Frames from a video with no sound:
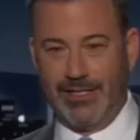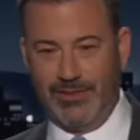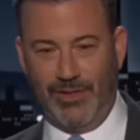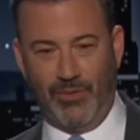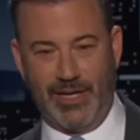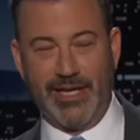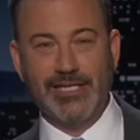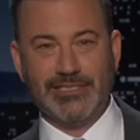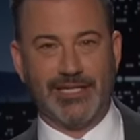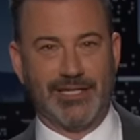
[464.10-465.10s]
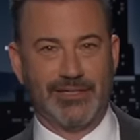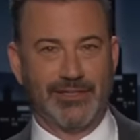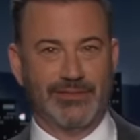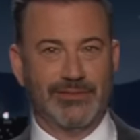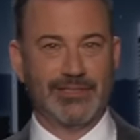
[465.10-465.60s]
don't know what he's going to
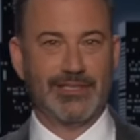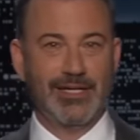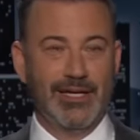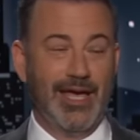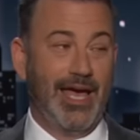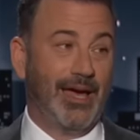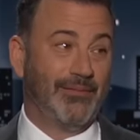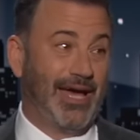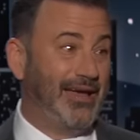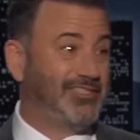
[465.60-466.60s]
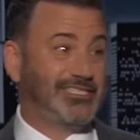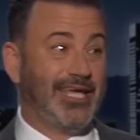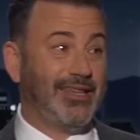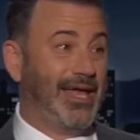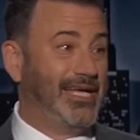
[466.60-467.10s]
do. I have to
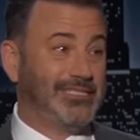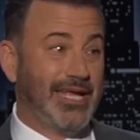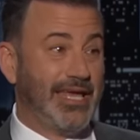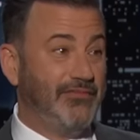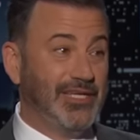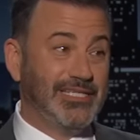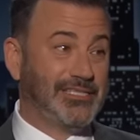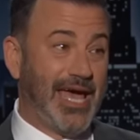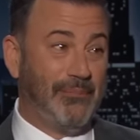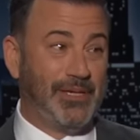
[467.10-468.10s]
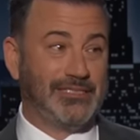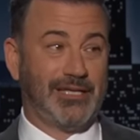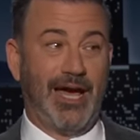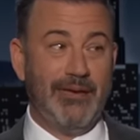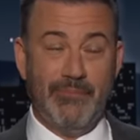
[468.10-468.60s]
say, last night, even his happiest
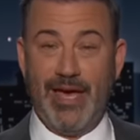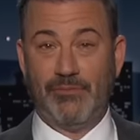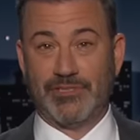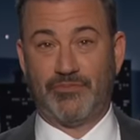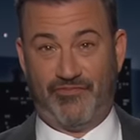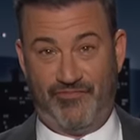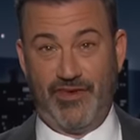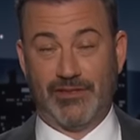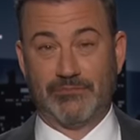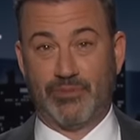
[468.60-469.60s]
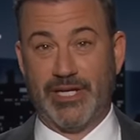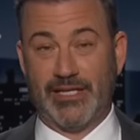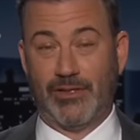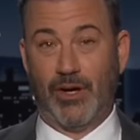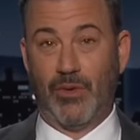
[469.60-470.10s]
hype man was feeling
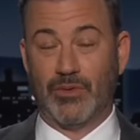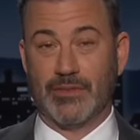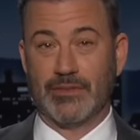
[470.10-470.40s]
pretty low.